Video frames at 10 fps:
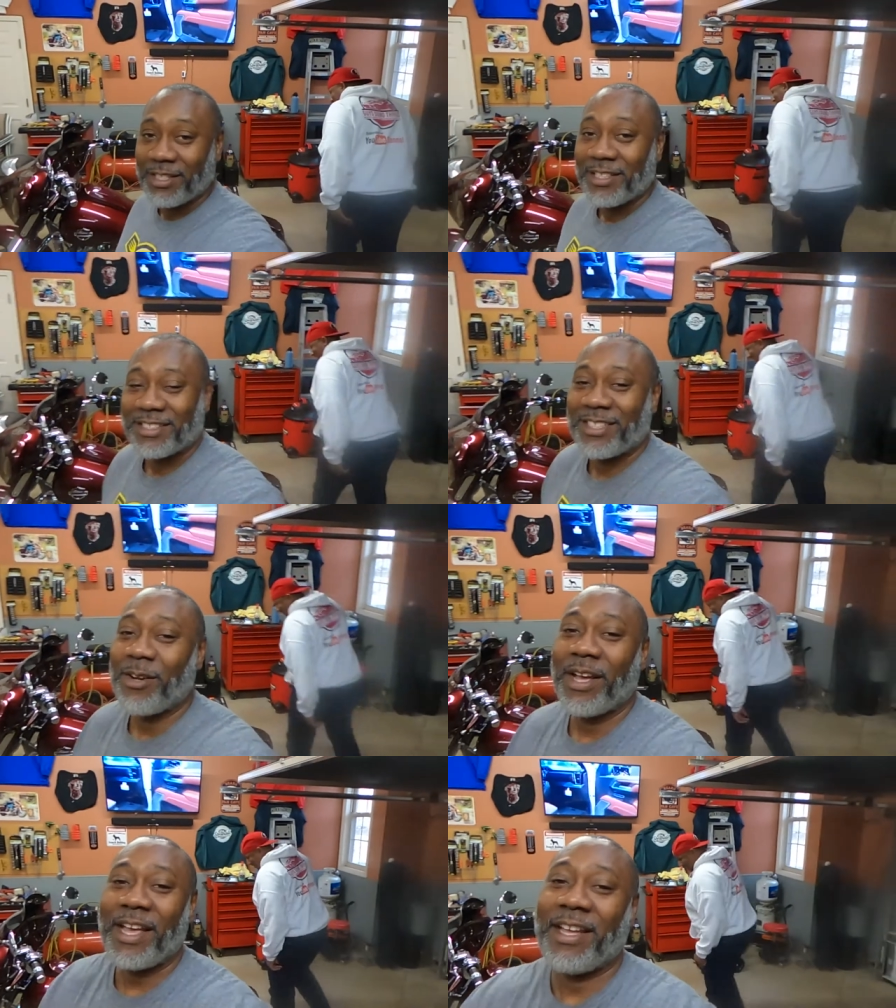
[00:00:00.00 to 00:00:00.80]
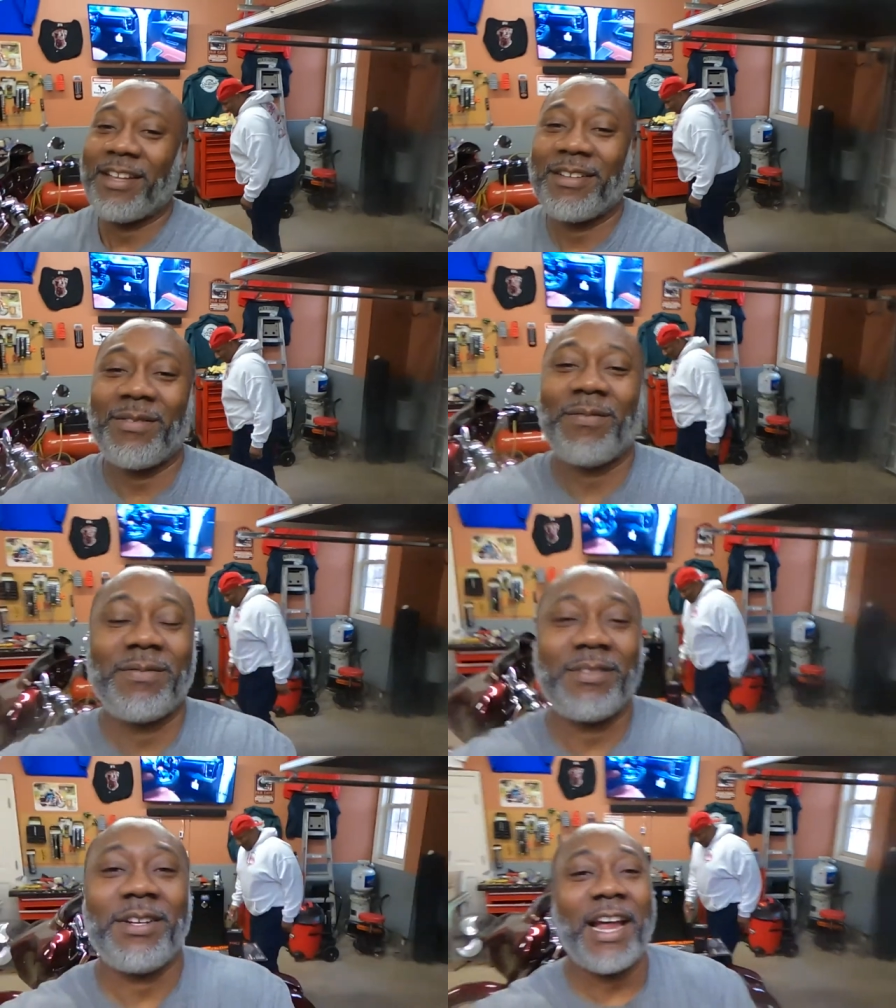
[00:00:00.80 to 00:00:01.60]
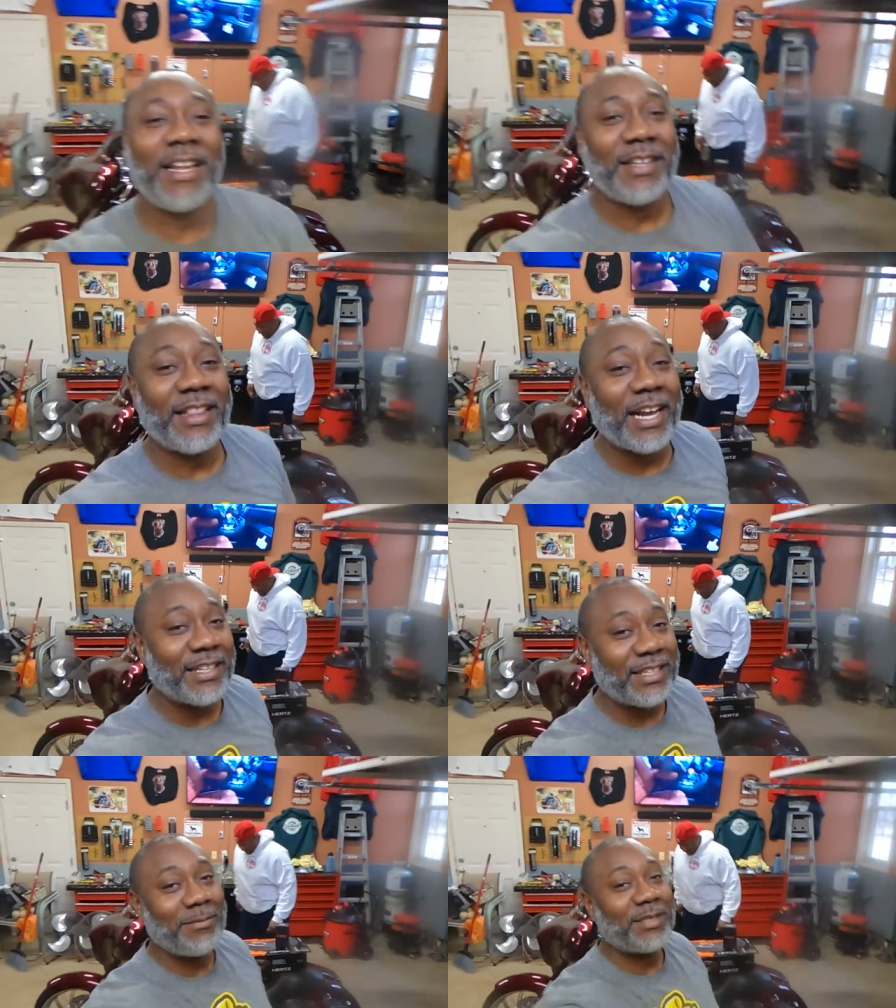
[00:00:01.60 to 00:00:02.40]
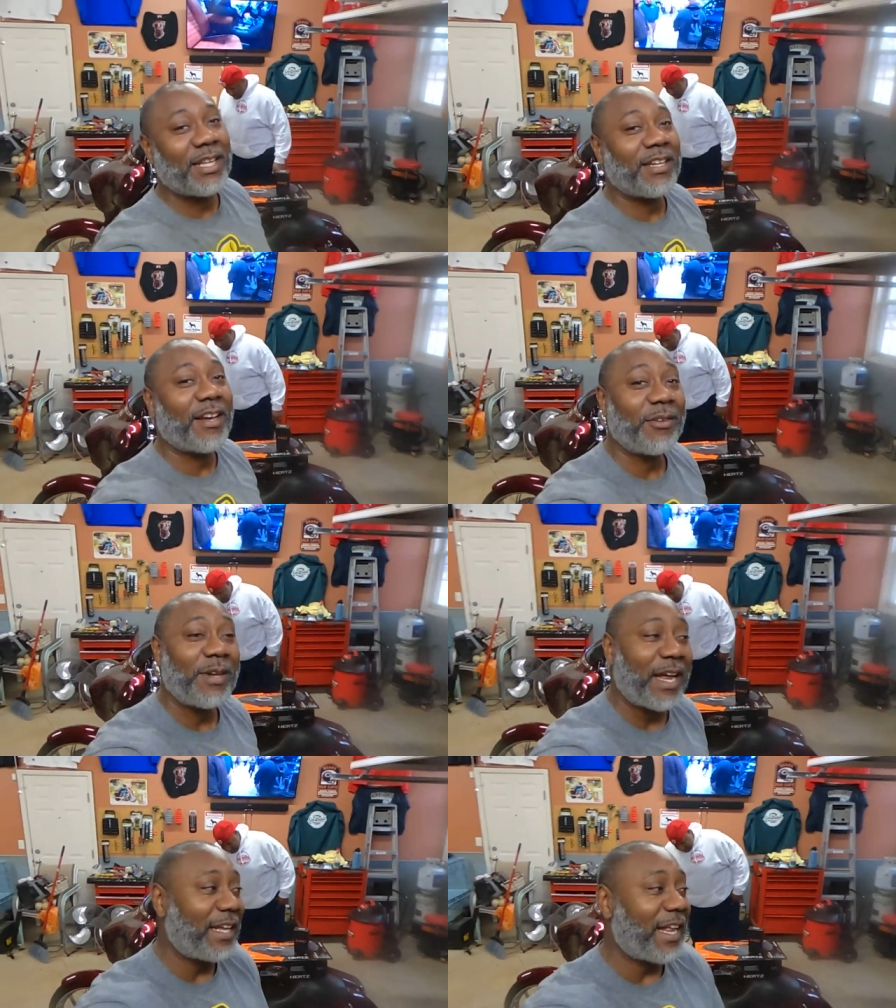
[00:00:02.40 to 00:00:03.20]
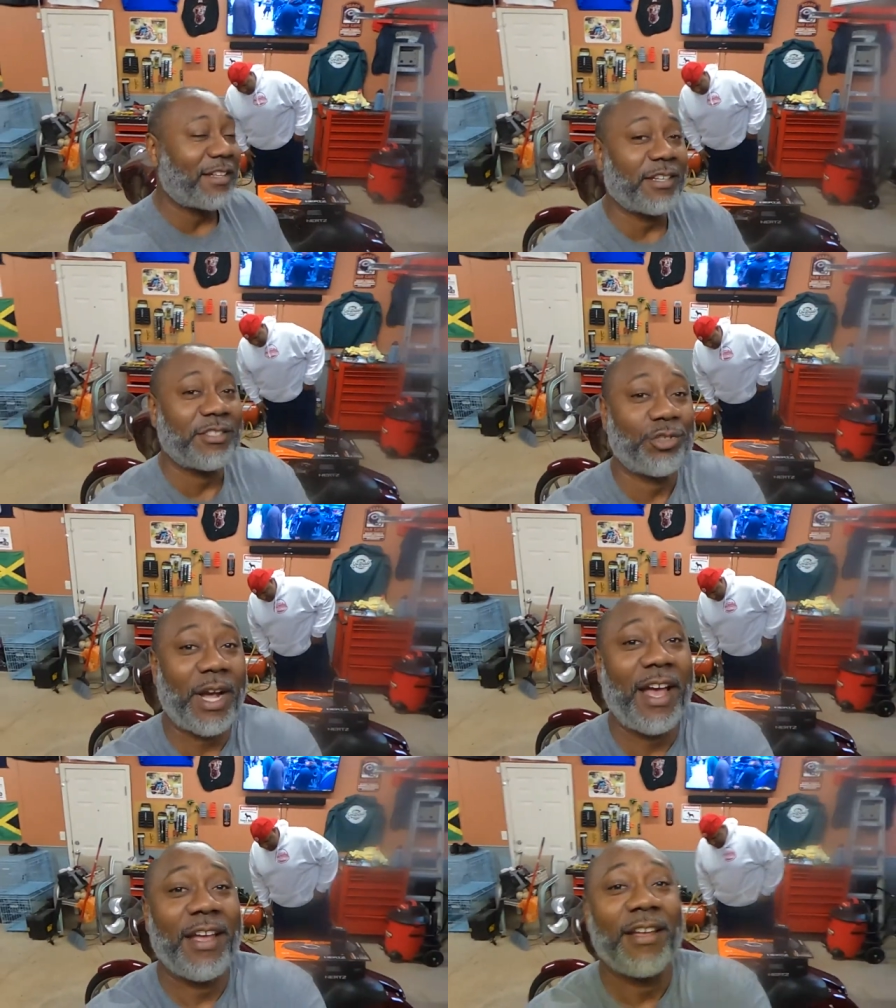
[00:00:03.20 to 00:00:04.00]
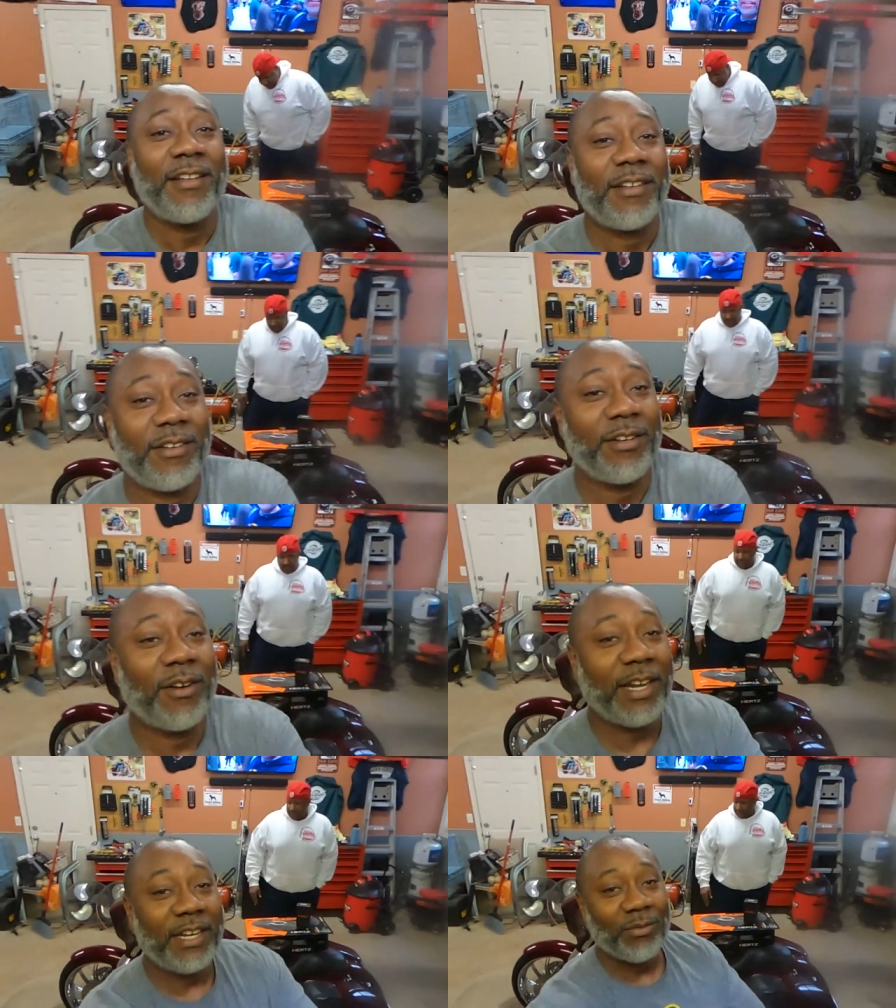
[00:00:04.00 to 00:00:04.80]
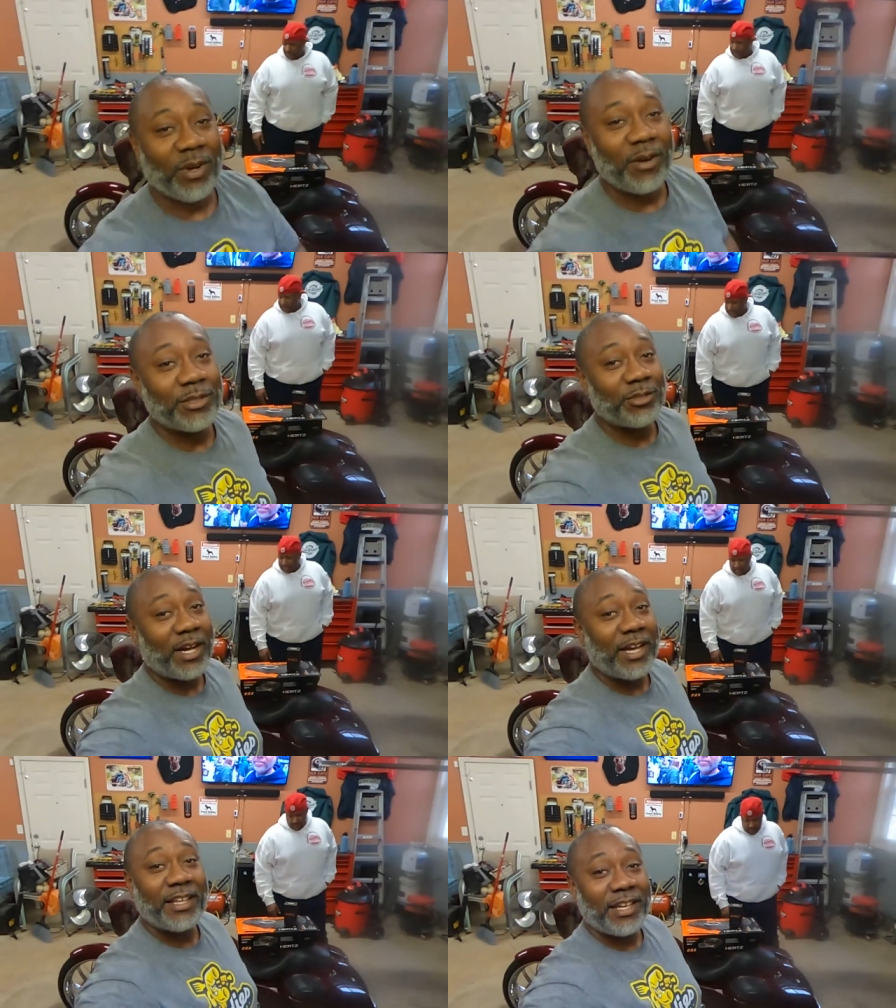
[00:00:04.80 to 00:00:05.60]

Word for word: Right. So hey, you gotta like I keep telling y'all, you gotta get out there and try. You know, ain't nothing wrong with trying.